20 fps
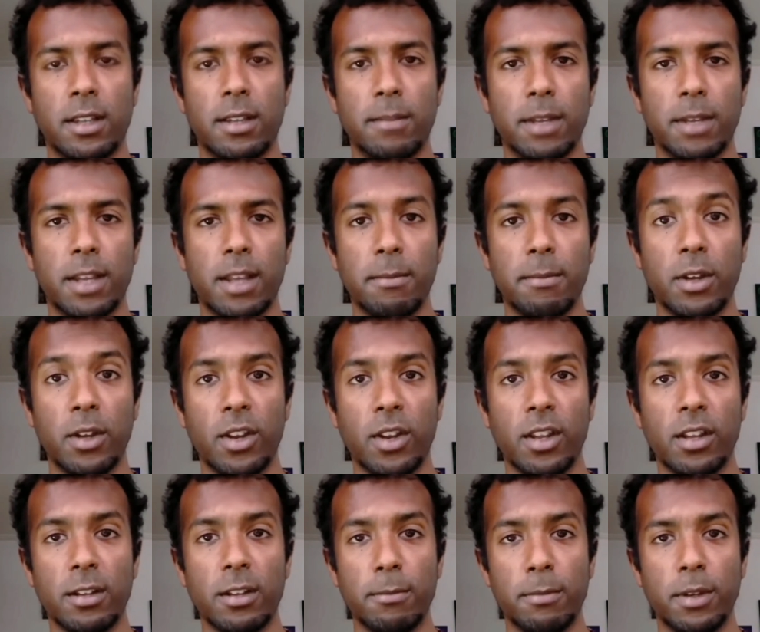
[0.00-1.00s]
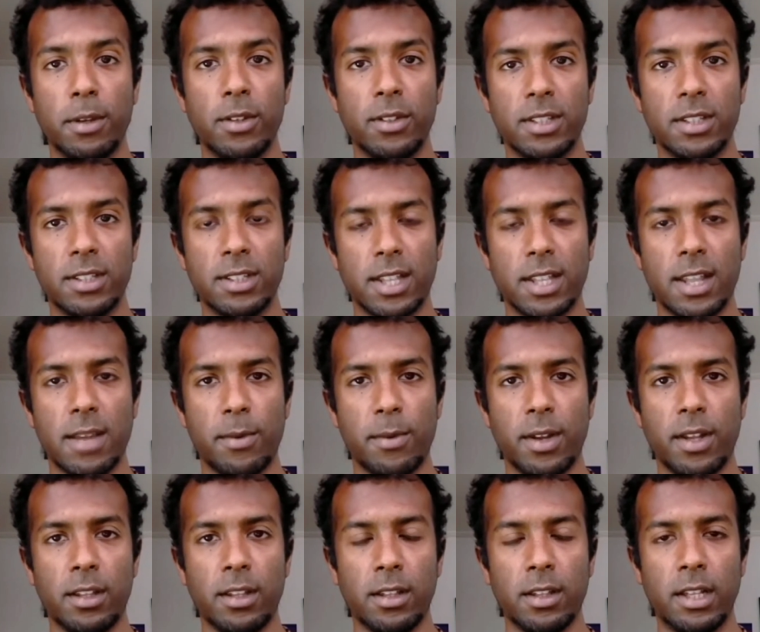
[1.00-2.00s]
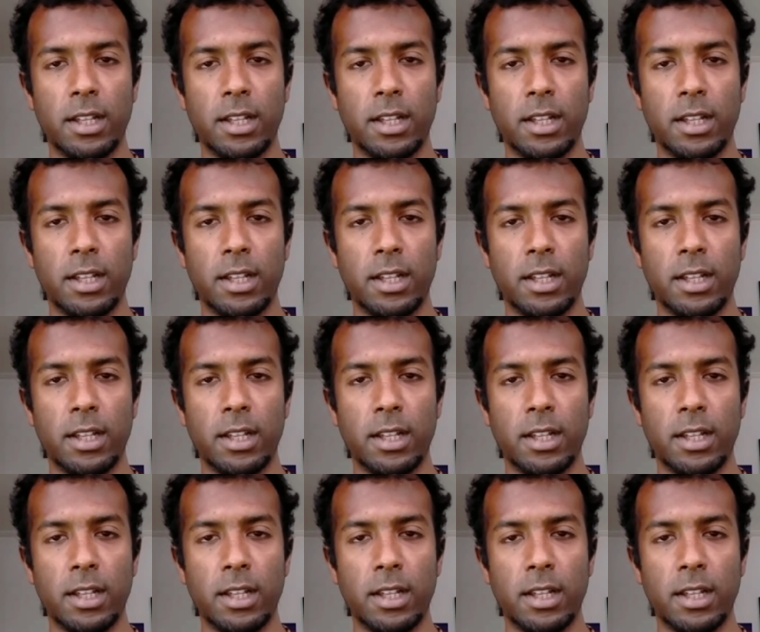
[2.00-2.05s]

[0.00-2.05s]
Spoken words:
became good at computers in that way.